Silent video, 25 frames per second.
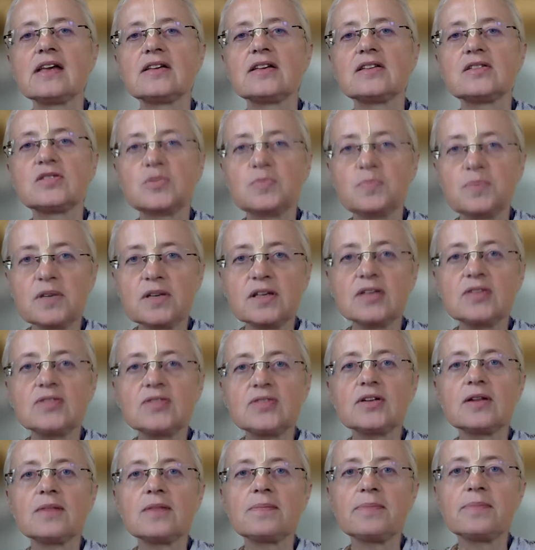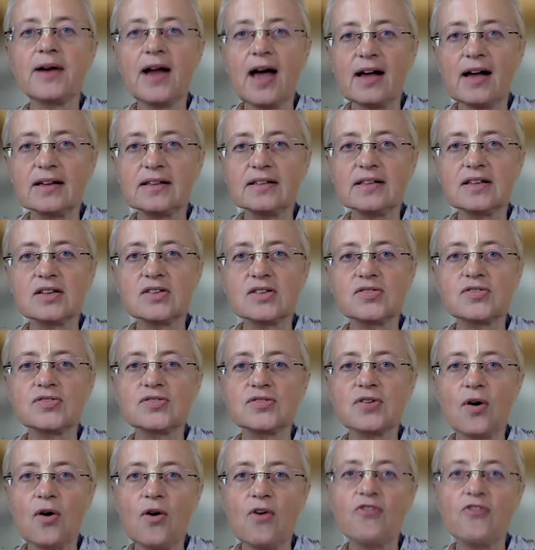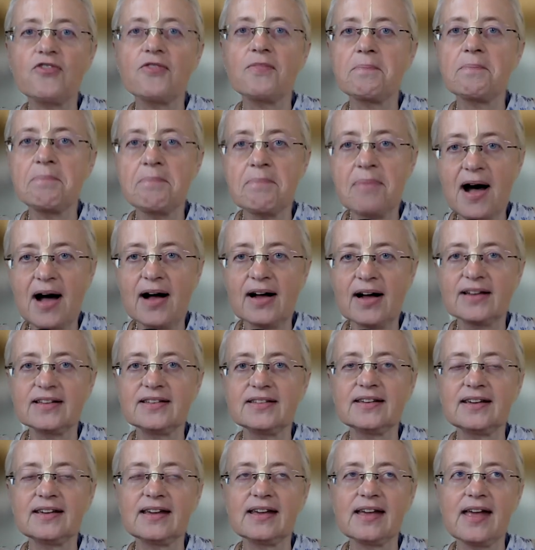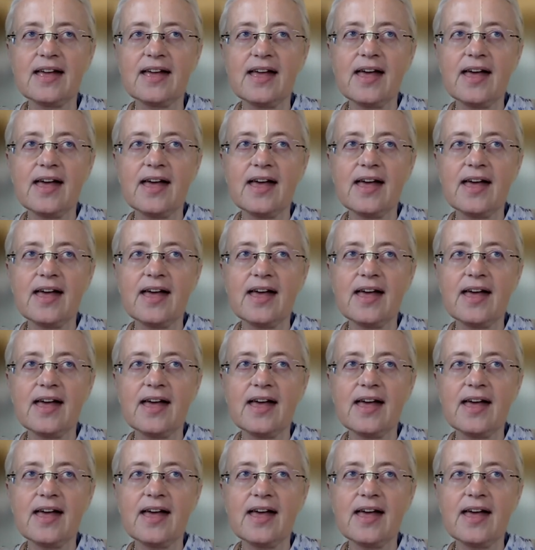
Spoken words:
spiritual practice of bhakti.